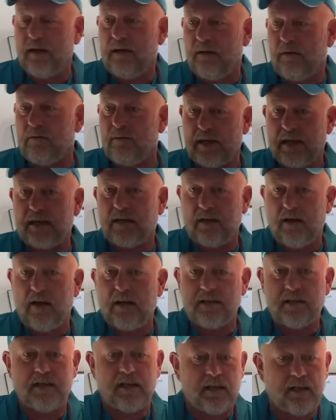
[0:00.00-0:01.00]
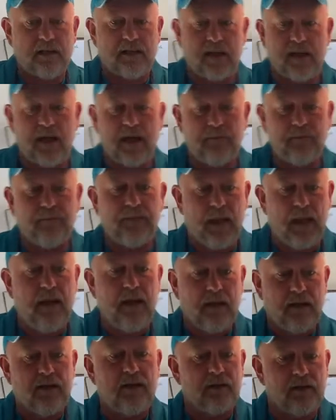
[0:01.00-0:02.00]
recognise that
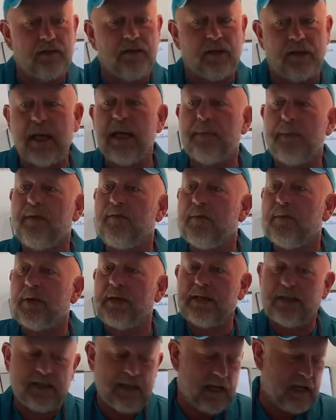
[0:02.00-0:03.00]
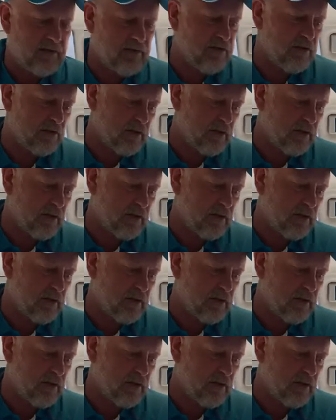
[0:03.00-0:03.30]
to keep everybody safe during